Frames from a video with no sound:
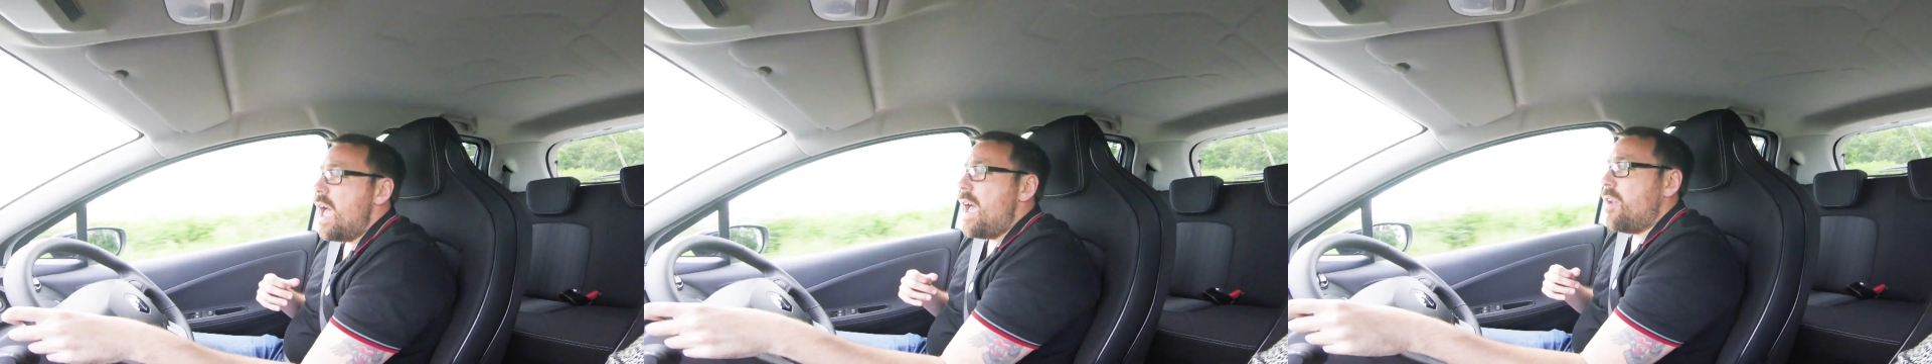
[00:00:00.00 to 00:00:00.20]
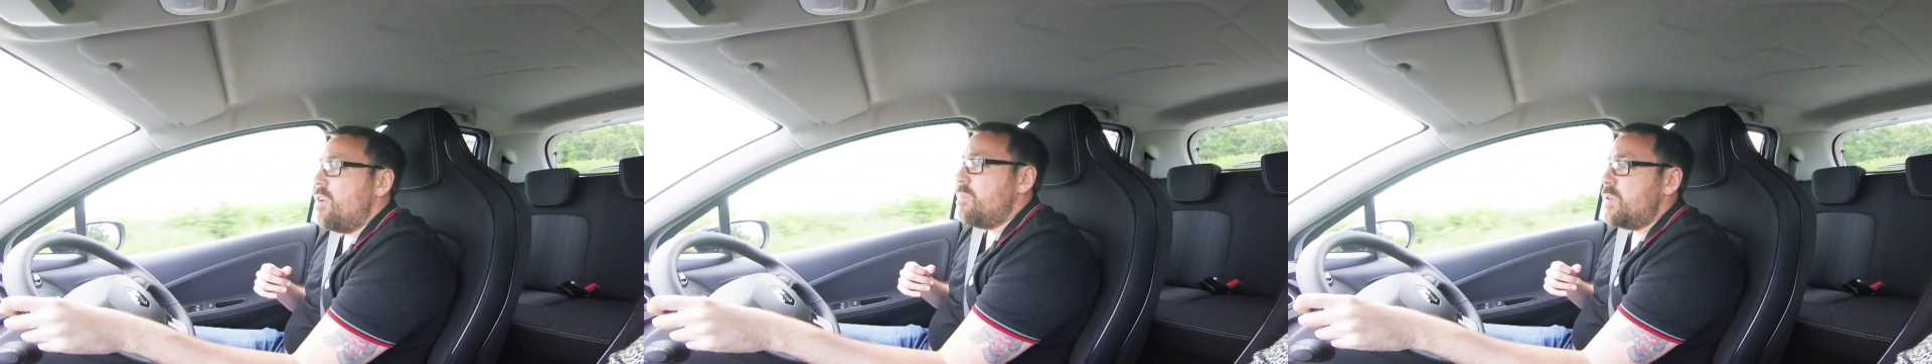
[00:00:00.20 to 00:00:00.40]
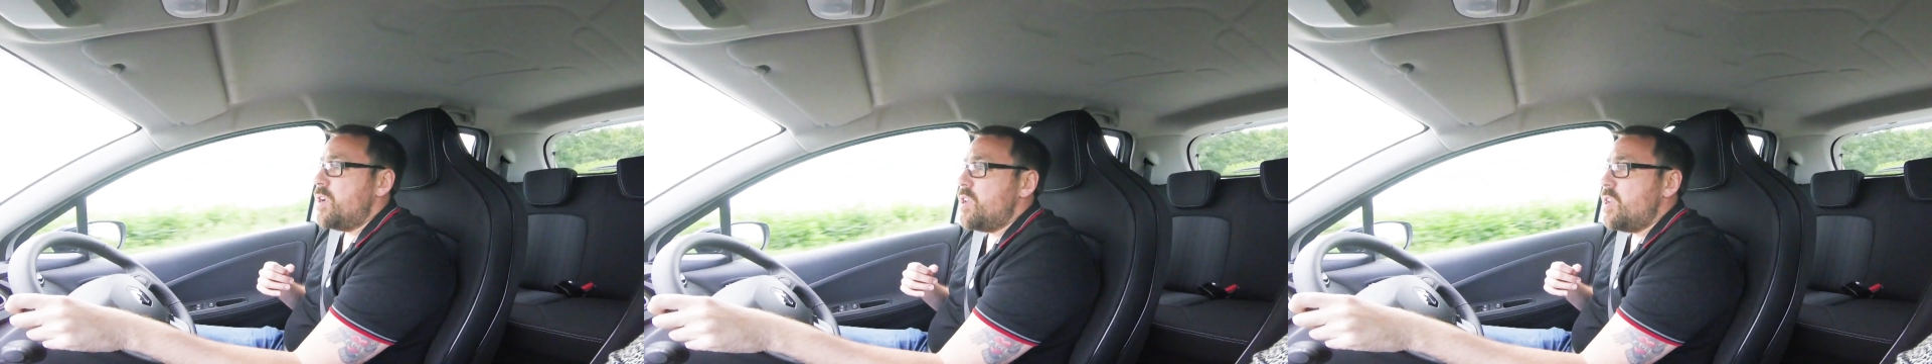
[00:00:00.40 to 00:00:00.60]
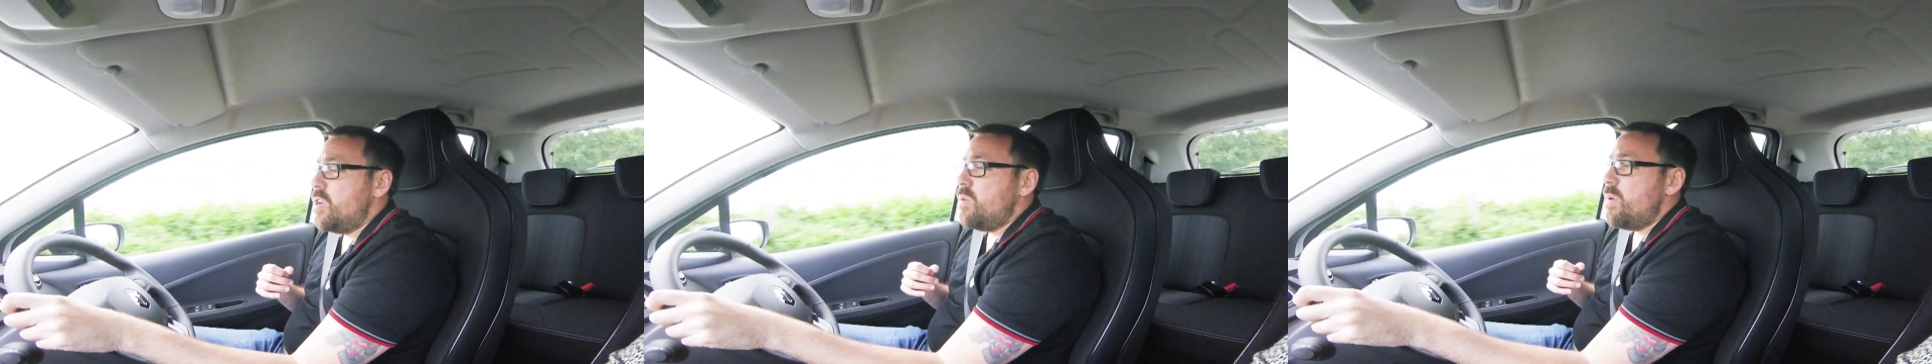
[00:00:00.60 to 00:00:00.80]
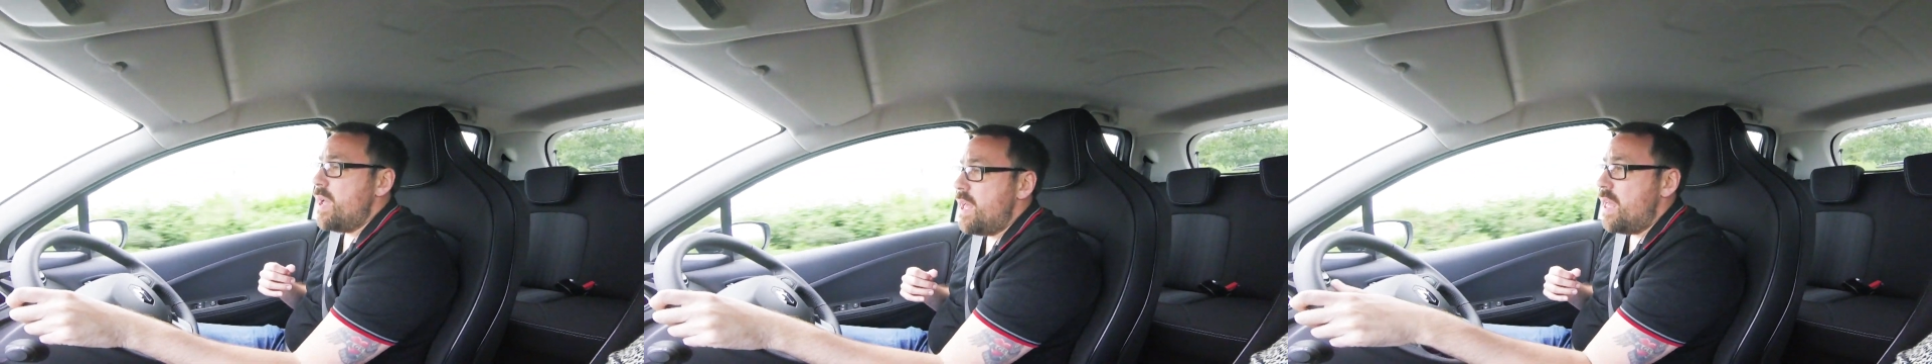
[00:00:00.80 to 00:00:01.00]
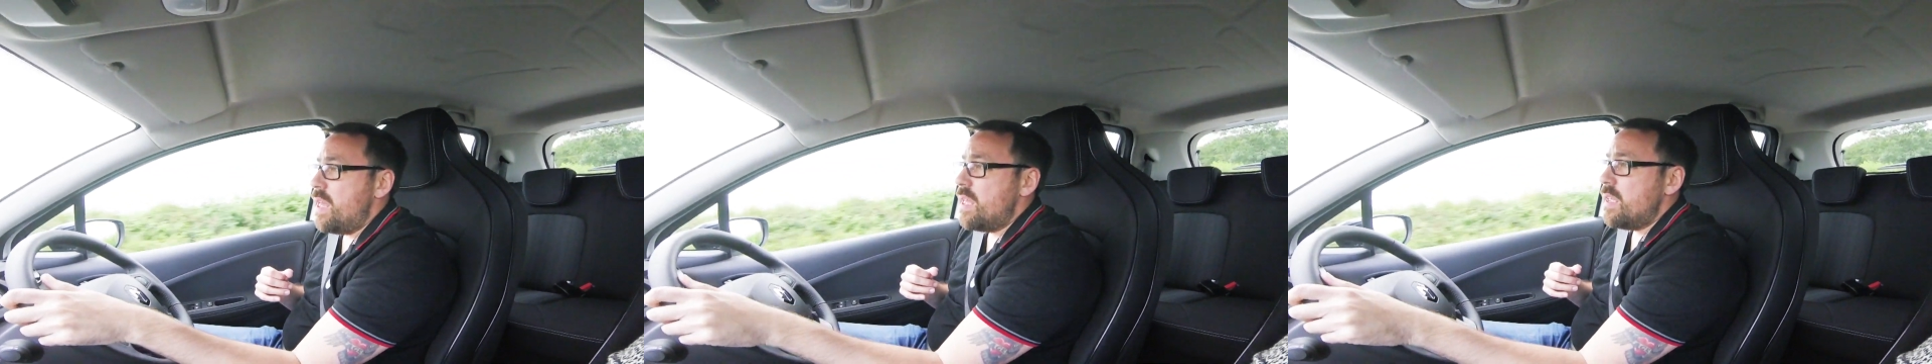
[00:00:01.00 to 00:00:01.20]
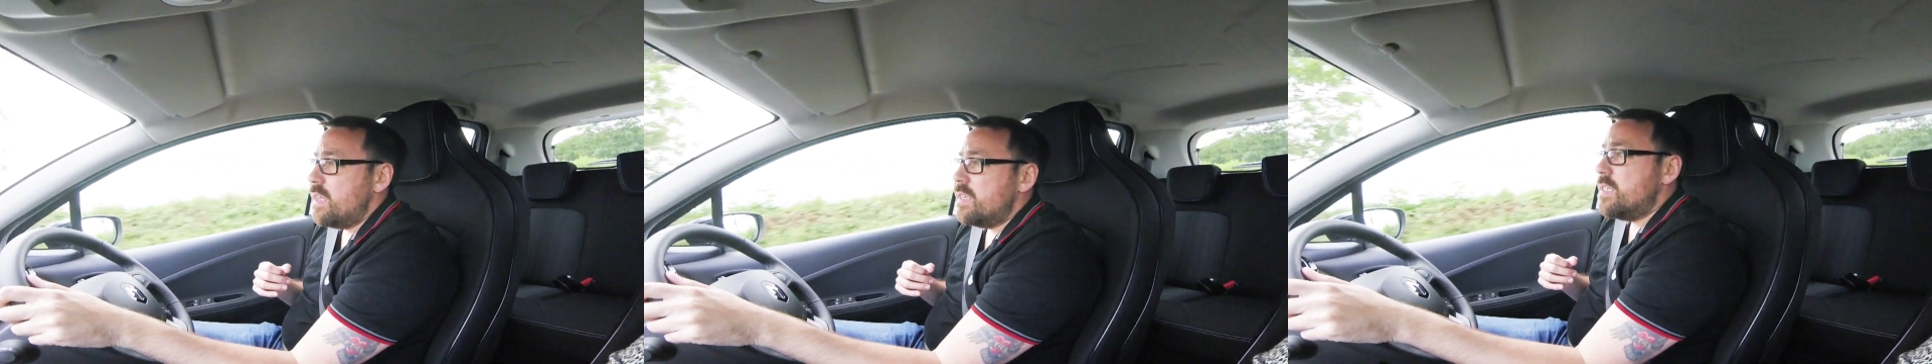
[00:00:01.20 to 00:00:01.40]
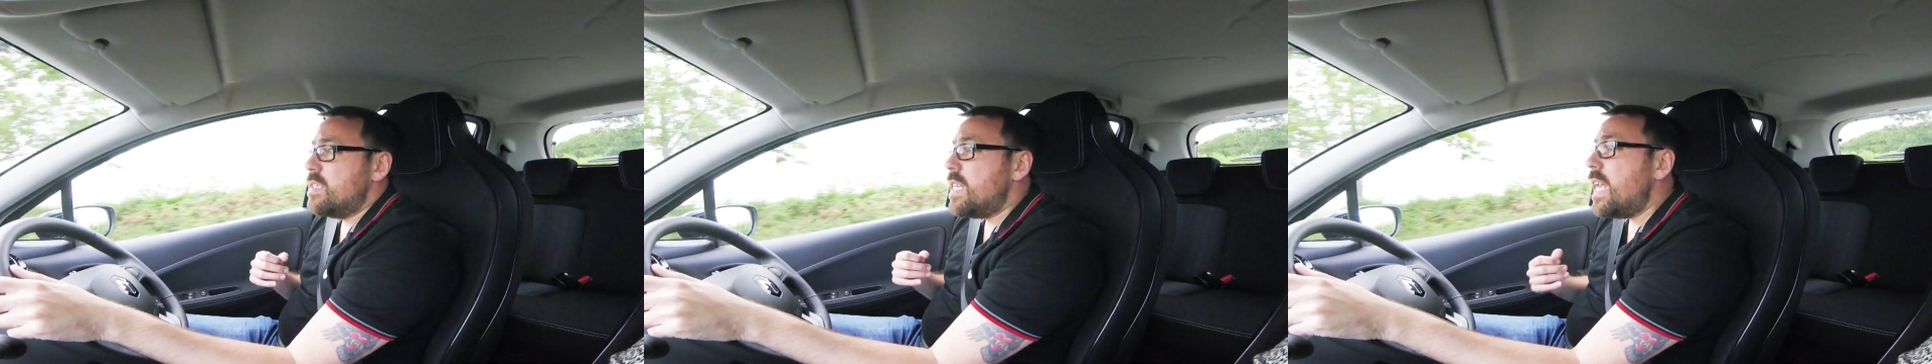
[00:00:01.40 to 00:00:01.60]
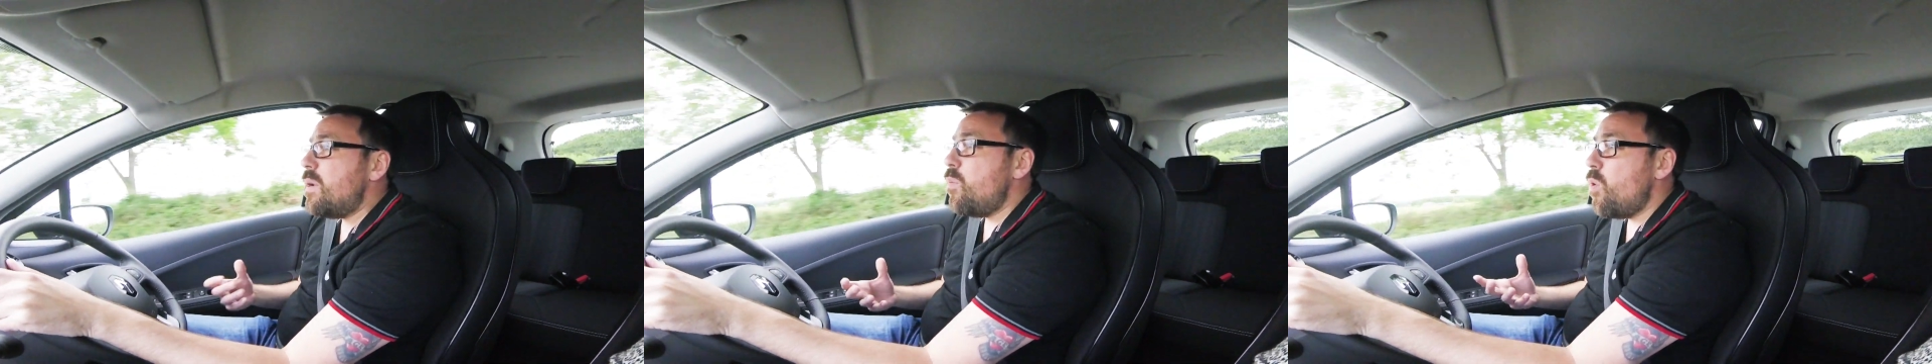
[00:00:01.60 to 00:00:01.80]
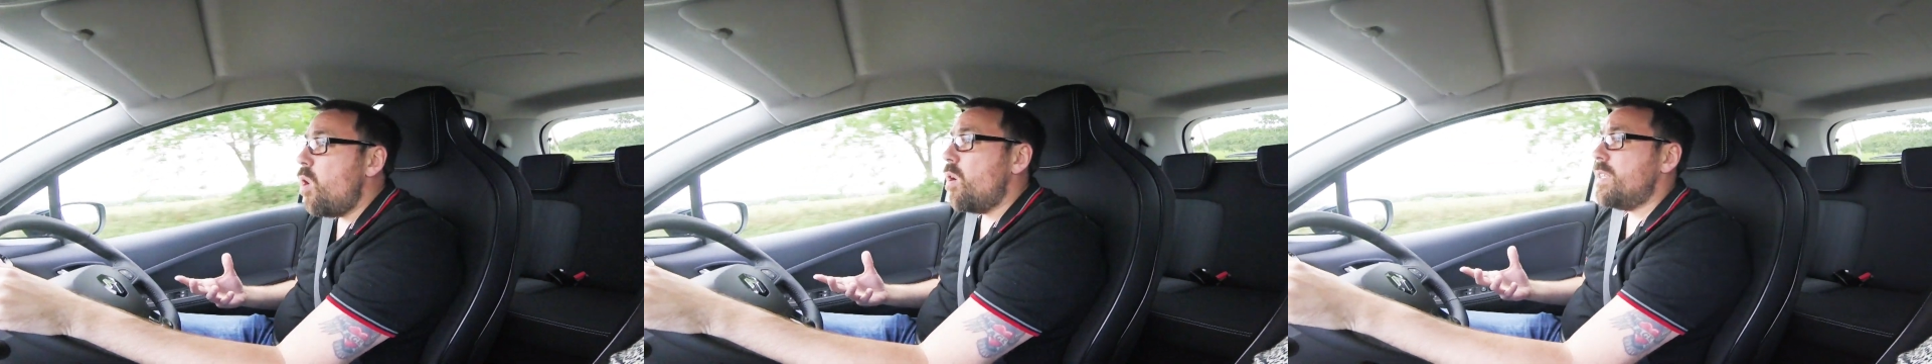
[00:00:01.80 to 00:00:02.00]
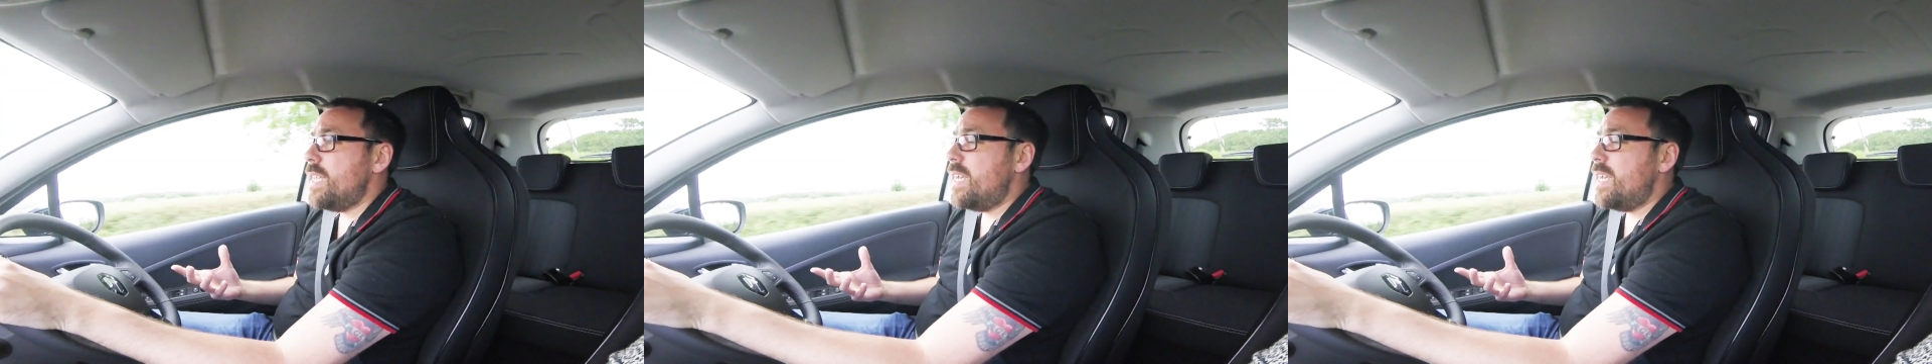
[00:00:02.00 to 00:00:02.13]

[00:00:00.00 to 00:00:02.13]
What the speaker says: and I'm going to see what